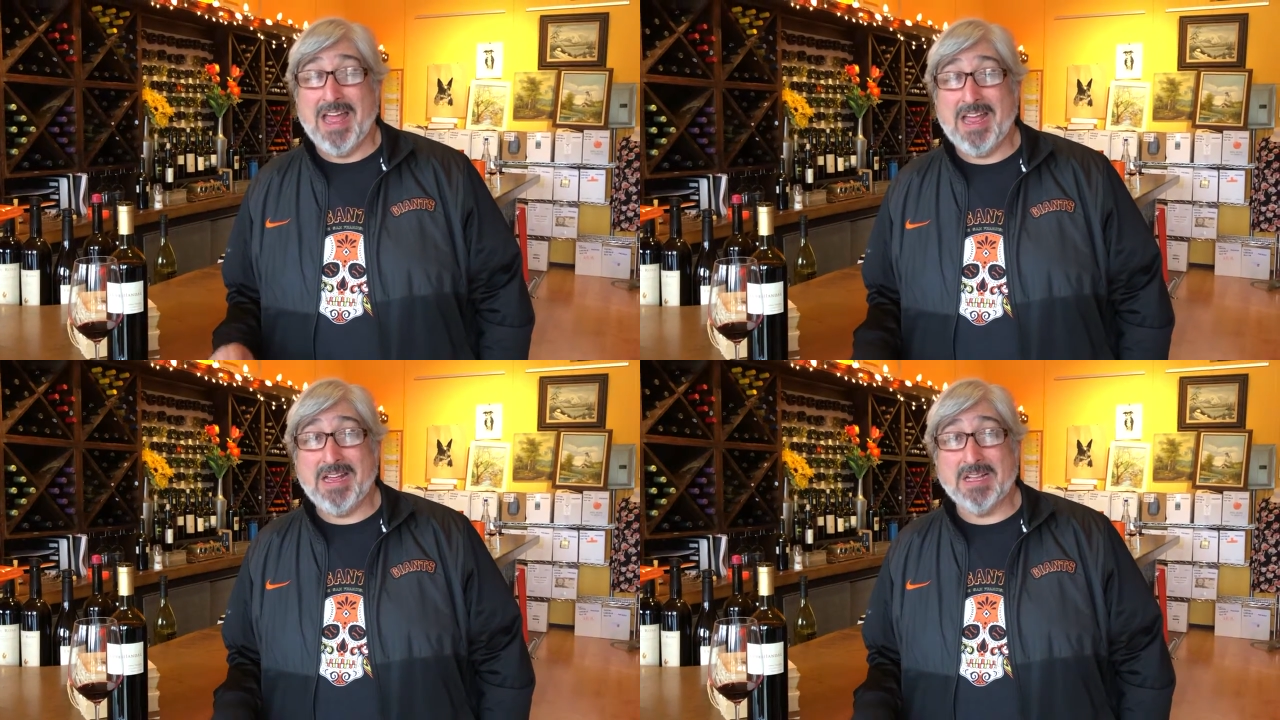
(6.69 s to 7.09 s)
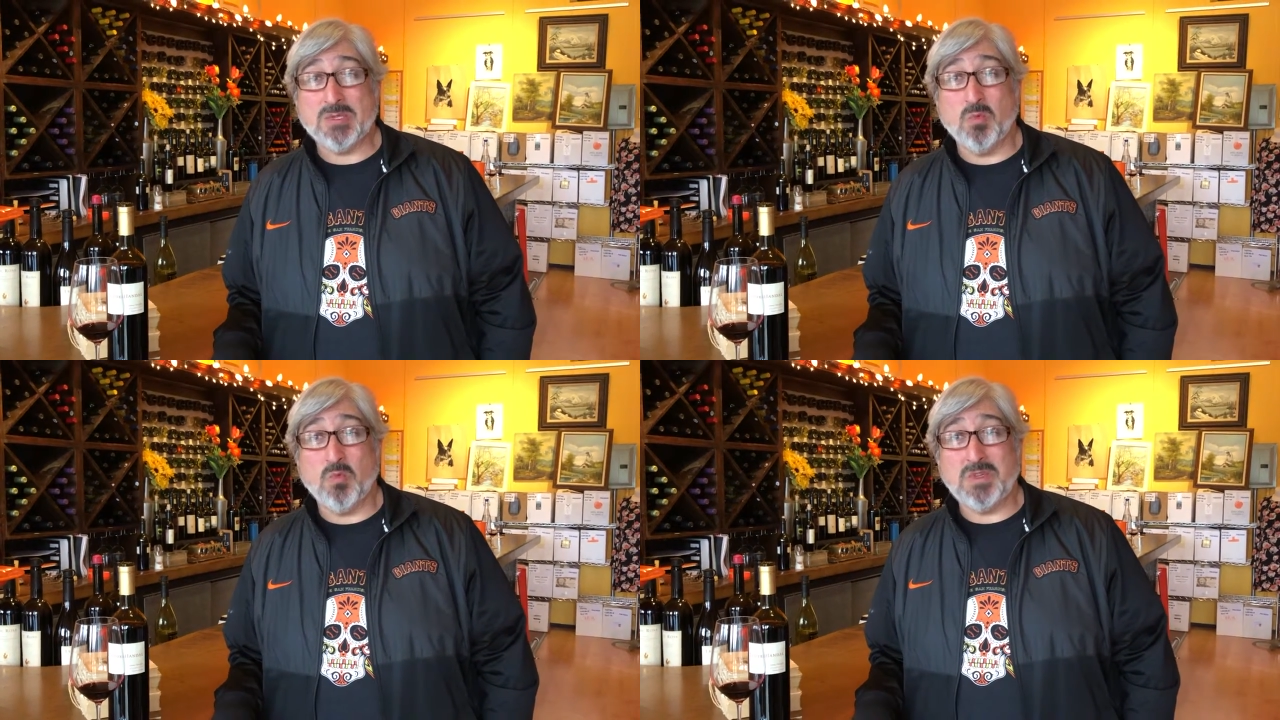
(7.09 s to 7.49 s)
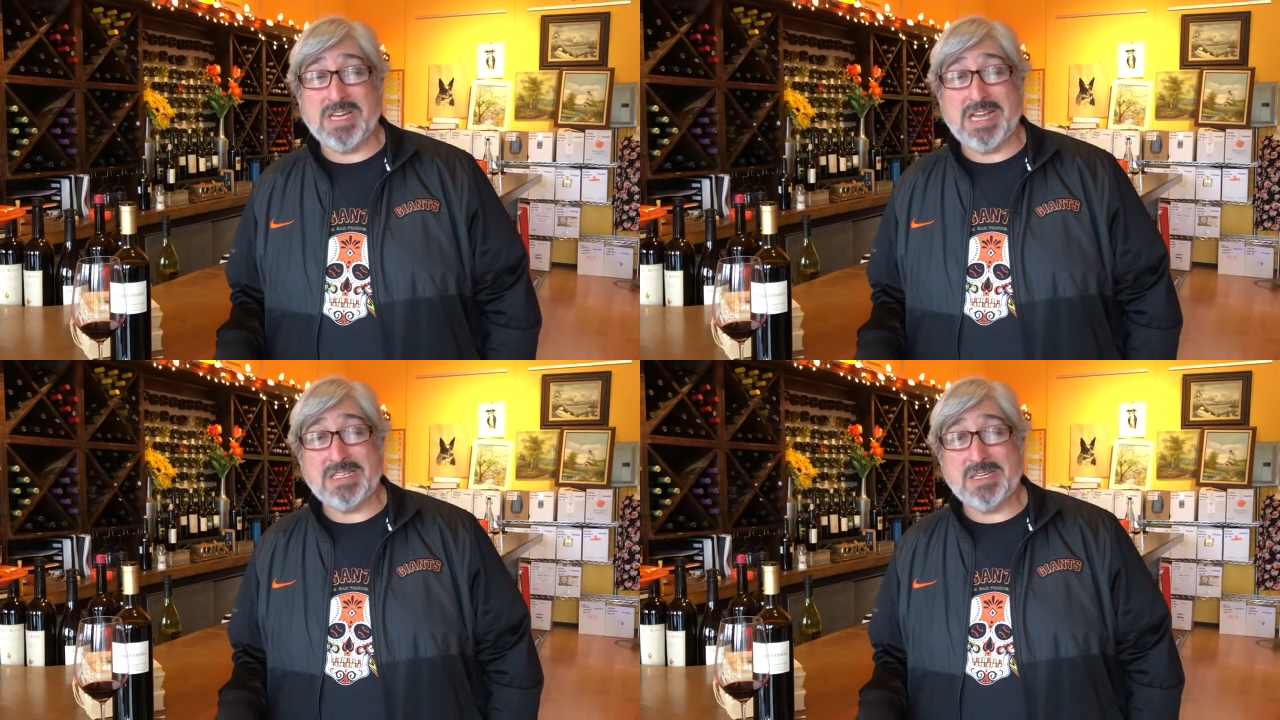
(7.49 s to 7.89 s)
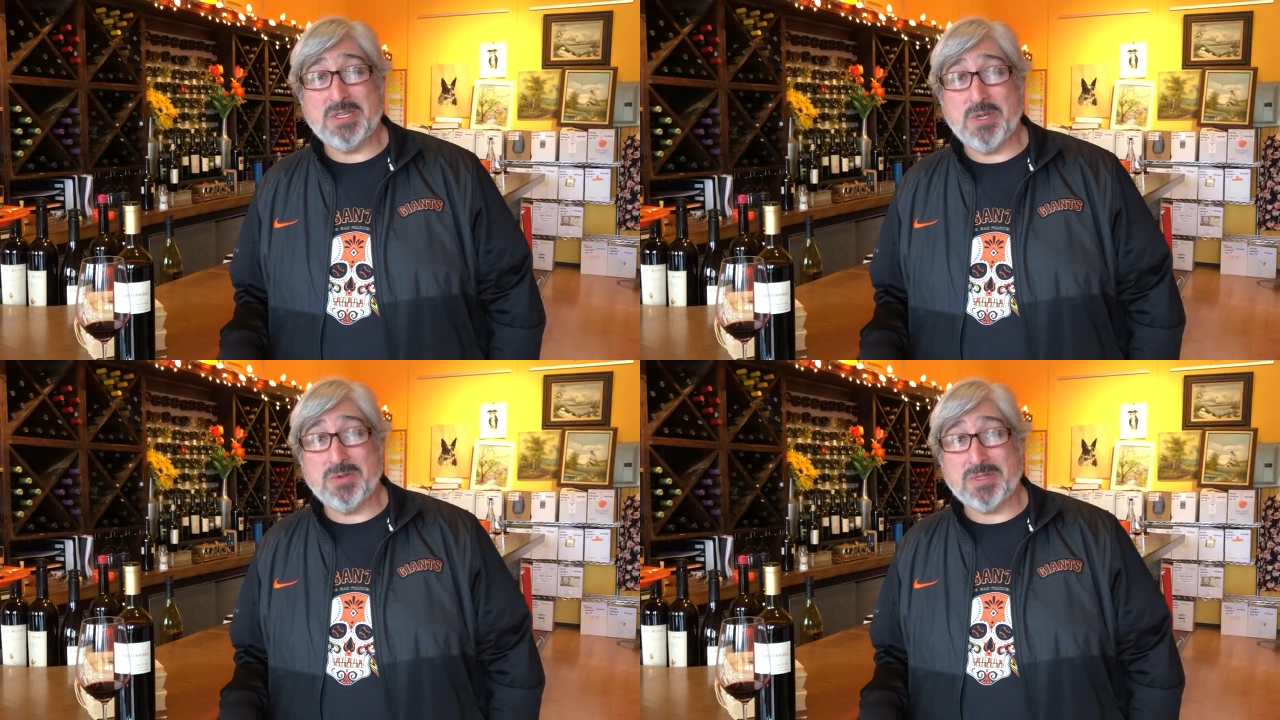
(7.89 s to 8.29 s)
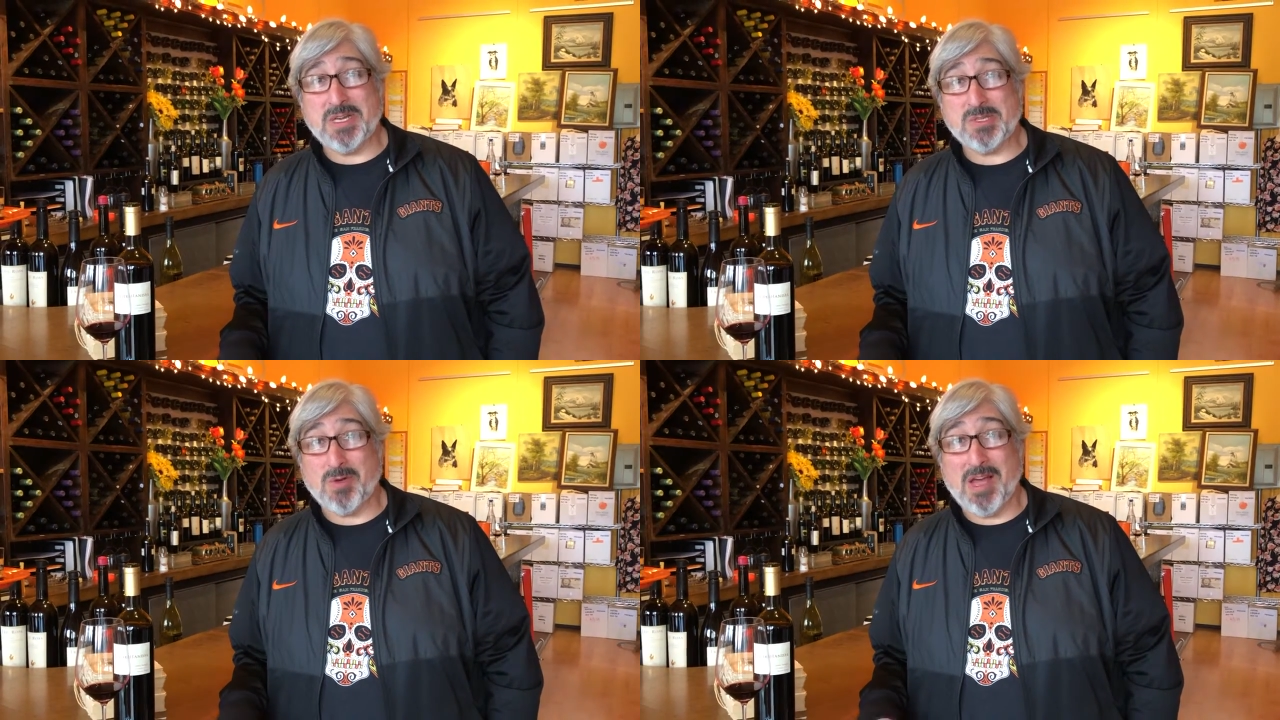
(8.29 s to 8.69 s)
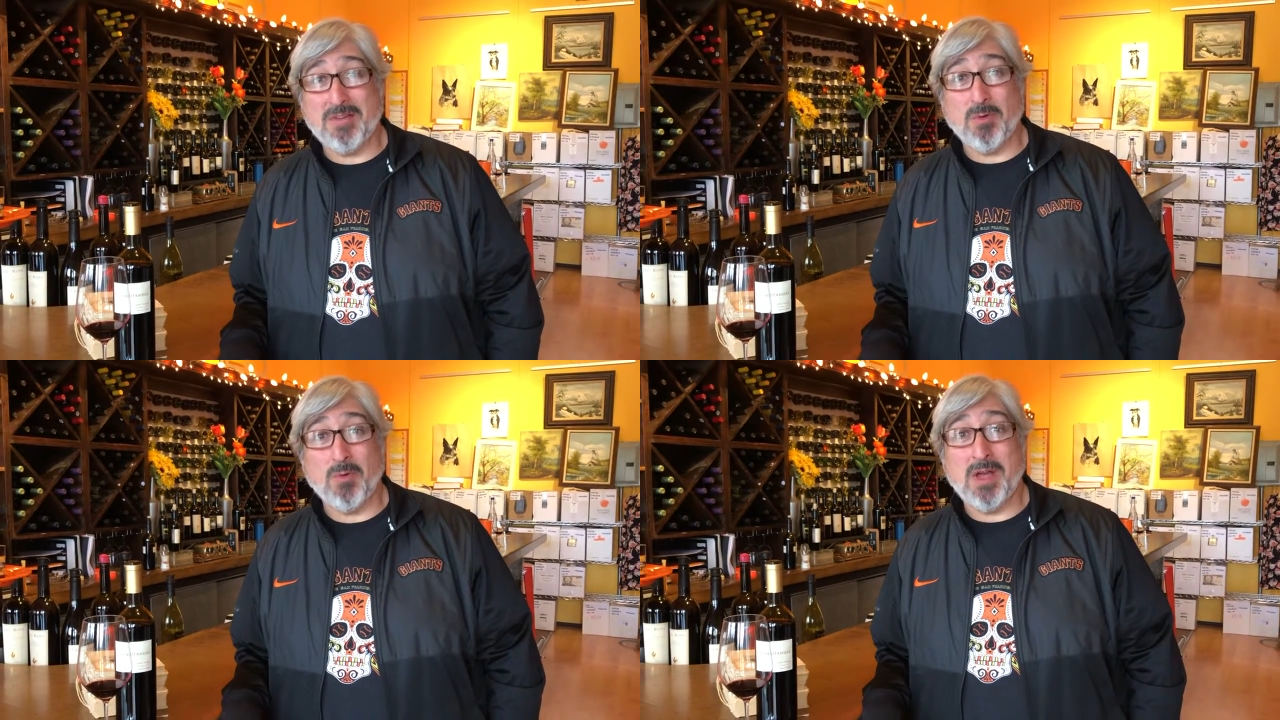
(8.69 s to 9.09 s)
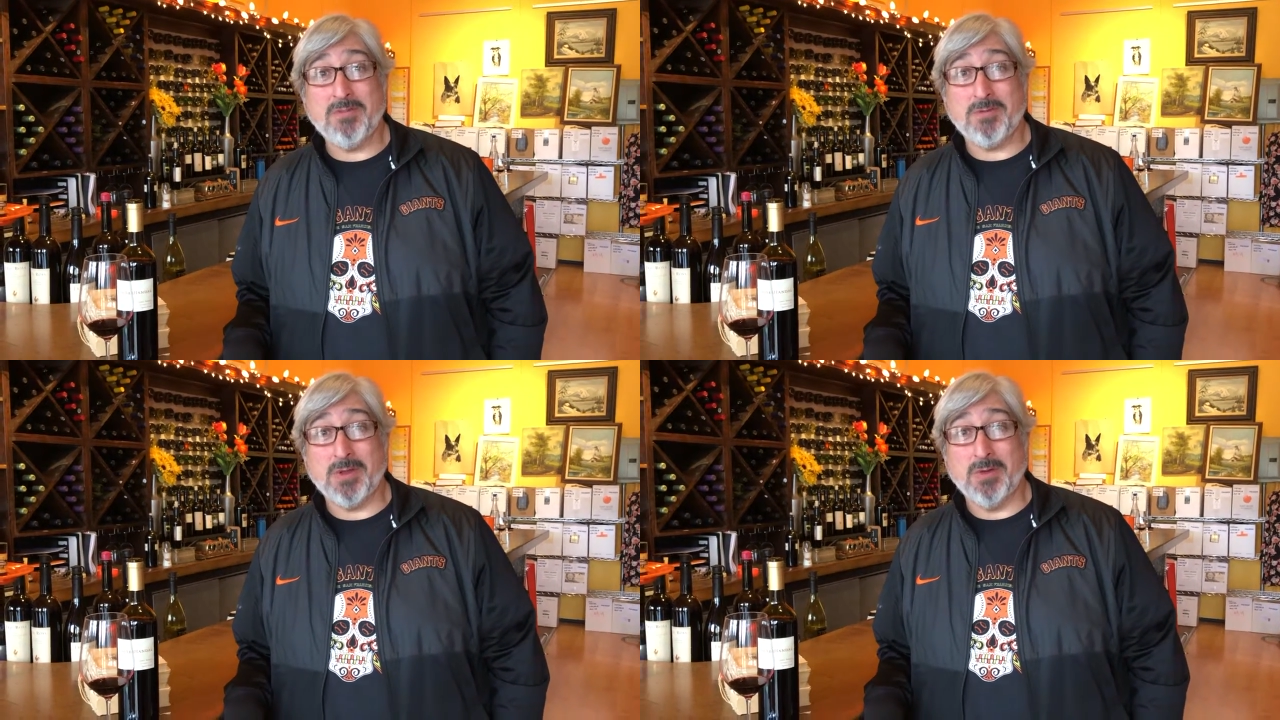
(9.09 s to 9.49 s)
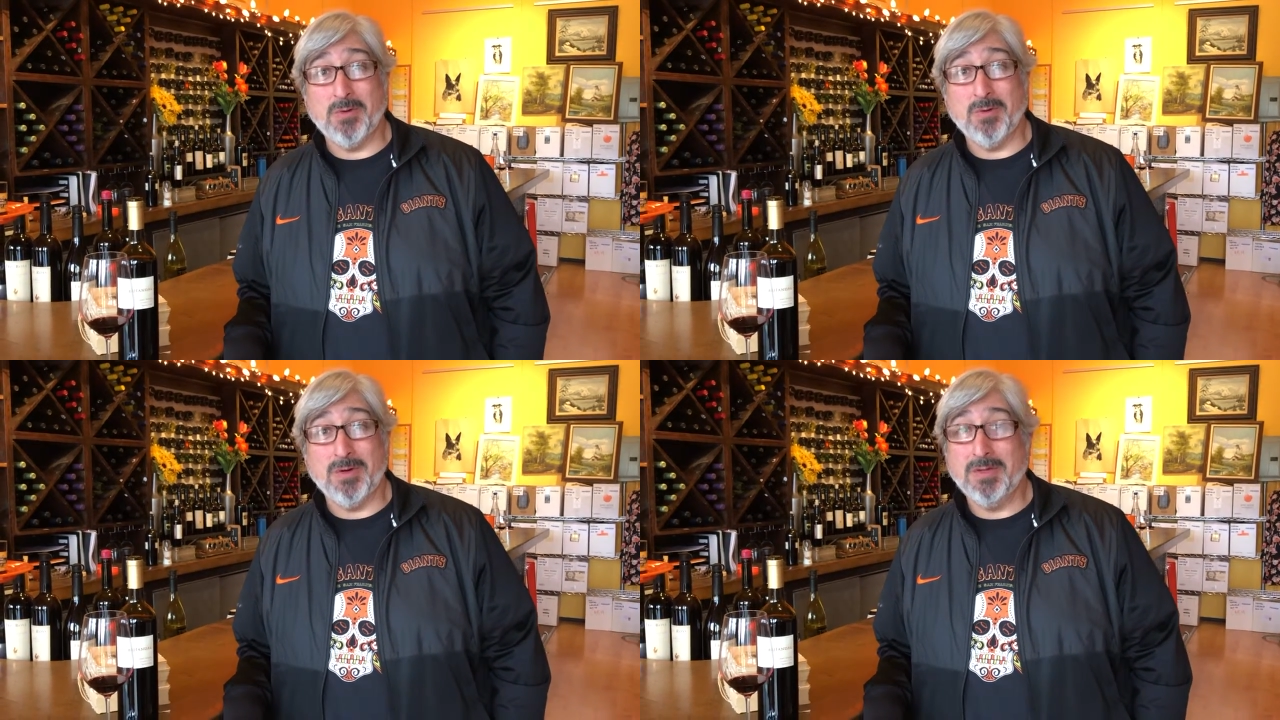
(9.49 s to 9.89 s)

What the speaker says: Hey, it's Tasting Tuesday, so I have a wine for you.